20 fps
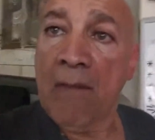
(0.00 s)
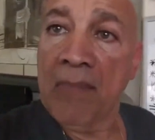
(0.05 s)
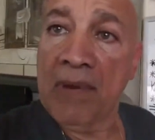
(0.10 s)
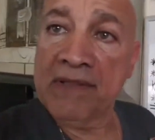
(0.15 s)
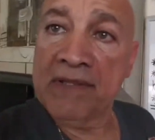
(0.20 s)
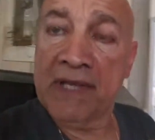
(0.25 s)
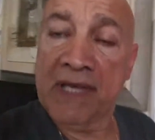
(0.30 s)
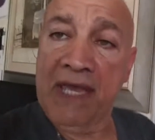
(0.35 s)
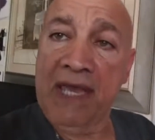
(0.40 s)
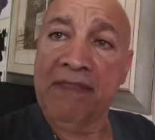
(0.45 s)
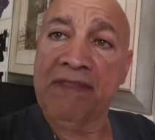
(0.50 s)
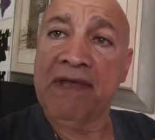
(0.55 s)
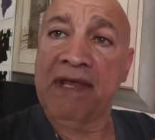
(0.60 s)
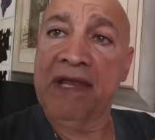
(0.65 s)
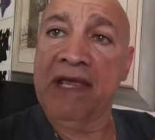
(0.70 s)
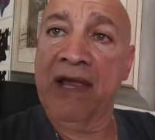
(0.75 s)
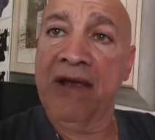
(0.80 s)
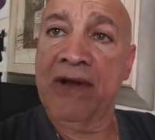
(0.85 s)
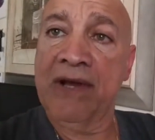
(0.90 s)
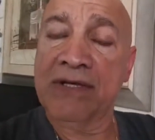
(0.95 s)
But the key
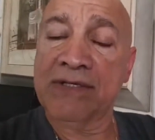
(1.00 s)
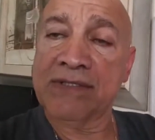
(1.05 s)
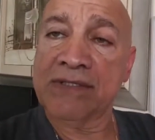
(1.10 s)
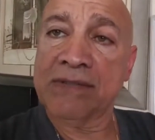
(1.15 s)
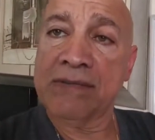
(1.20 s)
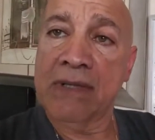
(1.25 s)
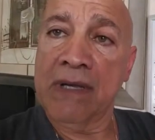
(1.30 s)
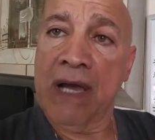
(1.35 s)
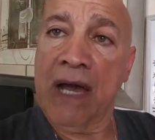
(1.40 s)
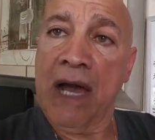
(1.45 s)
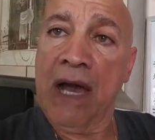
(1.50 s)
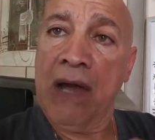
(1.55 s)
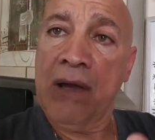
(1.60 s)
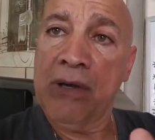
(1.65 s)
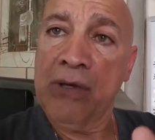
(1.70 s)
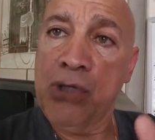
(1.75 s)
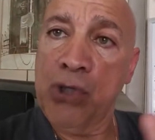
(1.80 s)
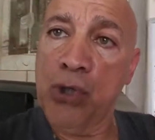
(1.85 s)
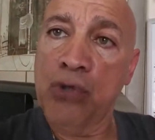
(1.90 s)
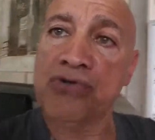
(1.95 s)
thing here is
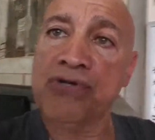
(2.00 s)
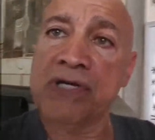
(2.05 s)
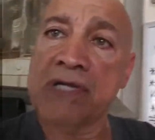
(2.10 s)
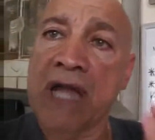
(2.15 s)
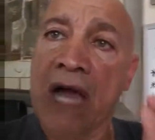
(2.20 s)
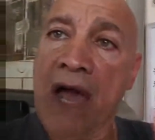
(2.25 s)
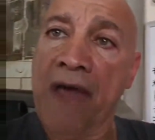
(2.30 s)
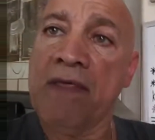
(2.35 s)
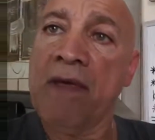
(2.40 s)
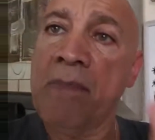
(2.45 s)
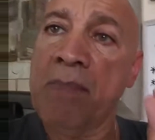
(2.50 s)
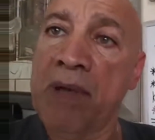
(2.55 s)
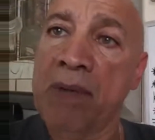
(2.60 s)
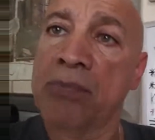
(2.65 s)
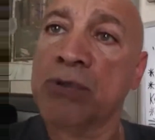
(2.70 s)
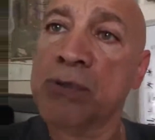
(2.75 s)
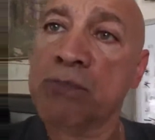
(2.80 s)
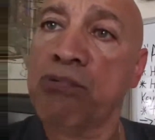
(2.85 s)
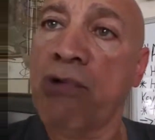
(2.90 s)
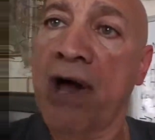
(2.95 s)
using other
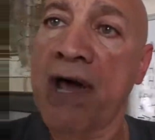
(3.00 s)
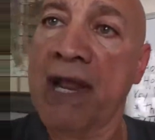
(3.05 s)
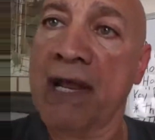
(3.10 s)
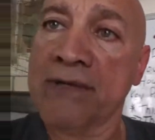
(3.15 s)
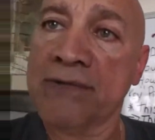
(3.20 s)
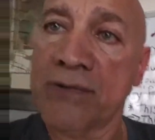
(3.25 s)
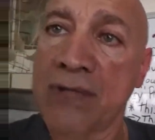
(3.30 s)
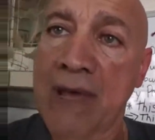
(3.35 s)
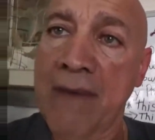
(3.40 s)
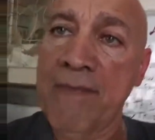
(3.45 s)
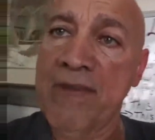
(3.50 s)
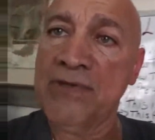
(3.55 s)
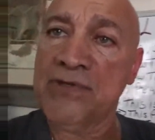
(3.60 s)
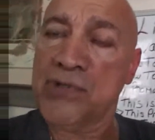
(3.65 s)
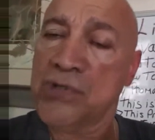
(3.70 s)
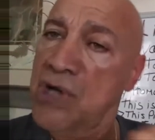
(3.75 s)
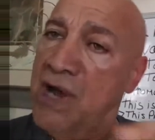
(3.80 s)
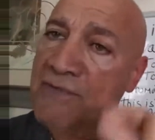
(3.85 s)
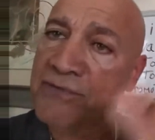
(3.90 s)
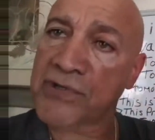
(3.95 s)
people's products. So that
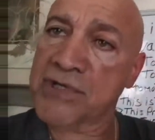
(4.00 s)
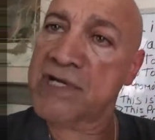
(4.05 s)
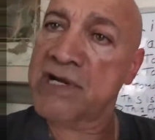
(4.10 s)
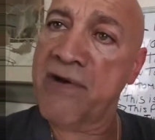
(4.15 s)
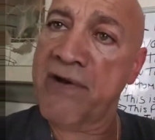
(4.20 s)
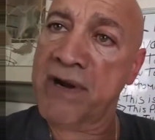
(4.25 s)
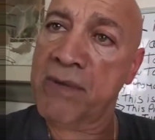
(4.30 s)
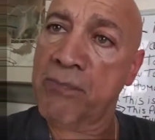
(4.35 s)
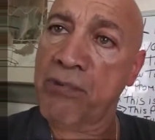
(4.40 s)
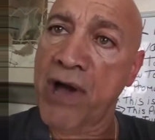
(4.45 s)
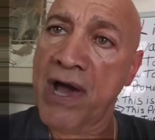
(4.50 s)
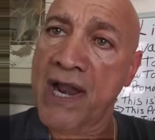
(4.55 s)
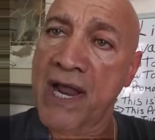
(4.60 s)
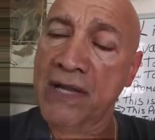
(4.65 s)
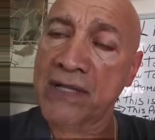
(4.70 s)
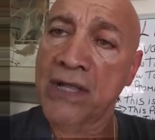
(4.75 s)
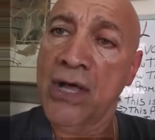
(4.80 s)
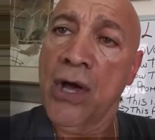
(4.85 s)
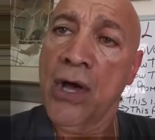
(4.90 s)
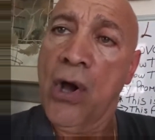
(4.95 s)
means you don't have to generate a
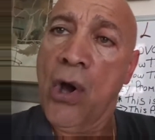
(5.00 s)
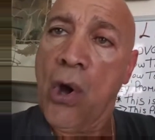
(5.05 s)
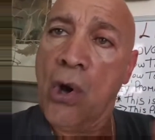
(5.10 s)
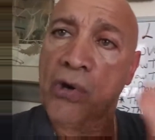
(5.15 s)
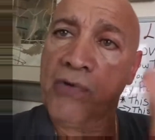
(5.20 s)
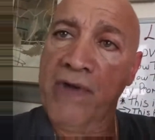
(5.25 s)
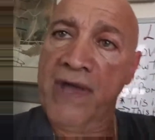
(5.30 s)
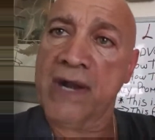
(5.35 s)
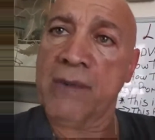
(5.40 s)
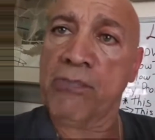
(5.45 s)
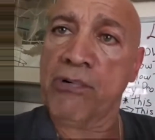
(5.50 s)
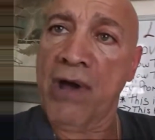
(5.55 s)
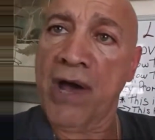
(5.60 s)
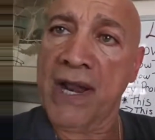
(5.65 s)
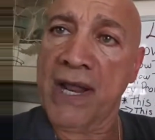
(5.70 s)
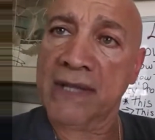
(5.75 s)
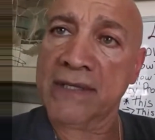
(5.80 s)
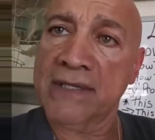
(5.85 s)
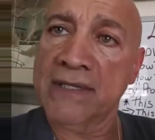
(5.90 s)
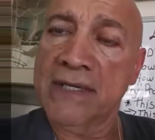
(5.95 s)
product or create a
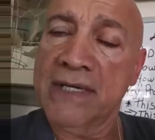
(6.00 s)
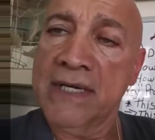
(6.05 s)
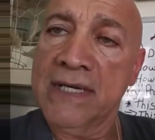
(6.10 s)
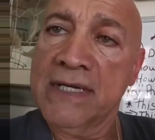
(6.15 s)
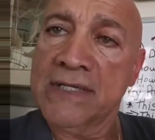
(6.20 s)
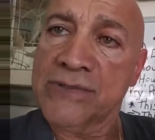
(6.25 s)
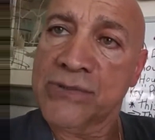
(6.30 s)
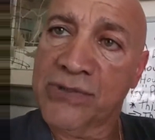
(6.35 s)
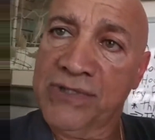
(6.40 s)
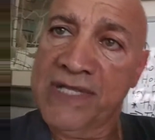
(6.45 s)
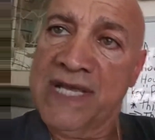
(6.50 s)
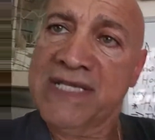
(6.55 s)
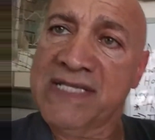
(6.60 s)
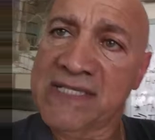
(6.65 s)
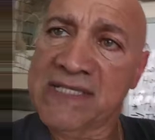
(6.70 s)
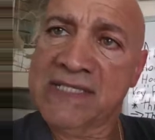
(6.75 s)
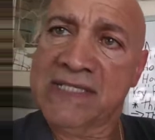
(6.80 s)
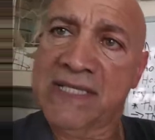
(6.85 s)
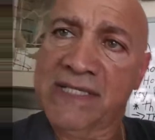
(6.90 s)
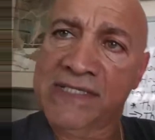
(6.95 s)
product. So
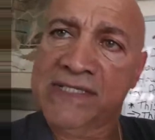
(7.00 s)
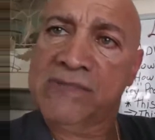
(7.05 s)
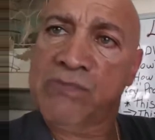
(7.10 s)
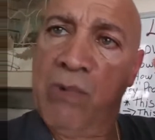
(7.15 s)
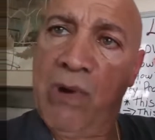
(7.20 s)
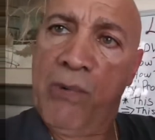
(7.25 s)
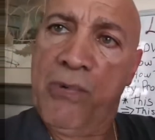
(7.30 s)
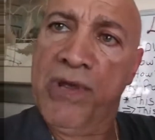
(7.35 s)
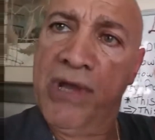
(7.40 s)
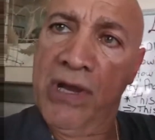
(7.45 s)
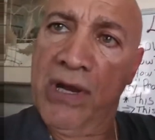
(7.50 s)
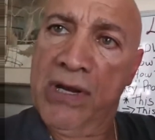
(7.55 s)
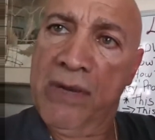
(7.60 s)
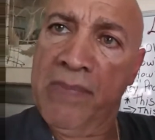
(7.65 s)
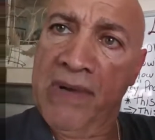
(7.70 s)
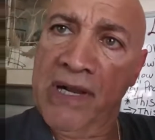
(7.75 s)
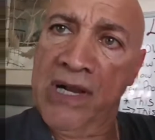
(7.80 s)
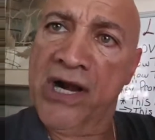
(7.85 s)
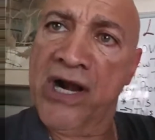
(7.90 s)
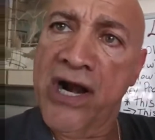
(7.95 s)
this is what we're going to
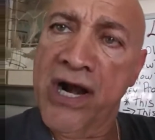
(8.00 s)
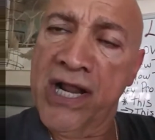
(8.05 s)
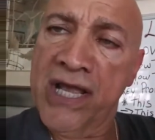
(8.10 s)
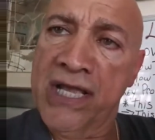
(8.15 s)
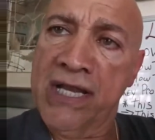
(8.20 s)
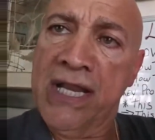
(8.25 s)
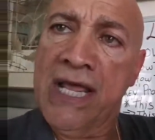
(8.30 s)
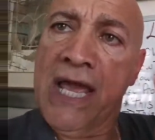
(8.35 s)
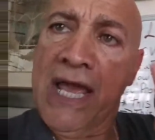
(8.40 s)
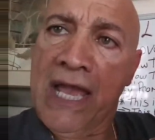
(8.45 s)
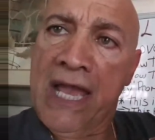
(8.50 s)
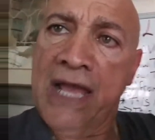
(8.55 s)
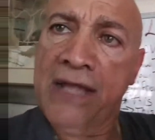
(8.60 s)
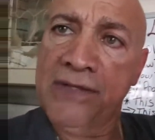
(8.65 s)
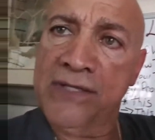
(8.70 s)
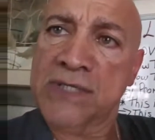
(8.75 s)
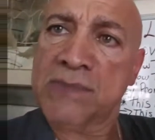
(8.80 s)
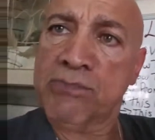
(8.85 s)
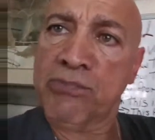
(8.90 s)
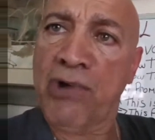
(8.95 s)
be learning
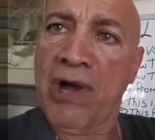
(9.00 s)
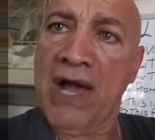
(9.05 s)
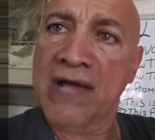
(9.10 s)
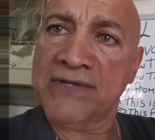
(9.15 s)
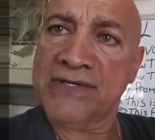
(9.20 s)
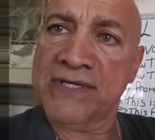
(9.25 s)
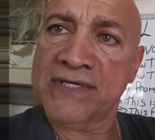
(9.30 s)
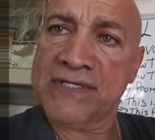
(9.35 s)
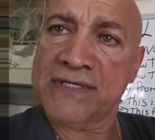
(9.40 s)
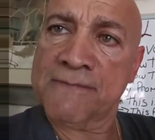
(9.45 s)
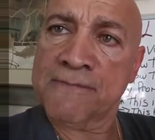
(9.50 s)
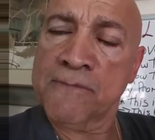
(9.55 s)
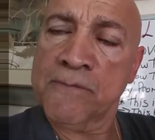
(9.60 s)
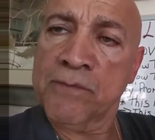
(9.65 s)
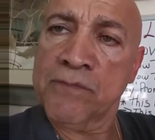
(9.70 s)
in this process.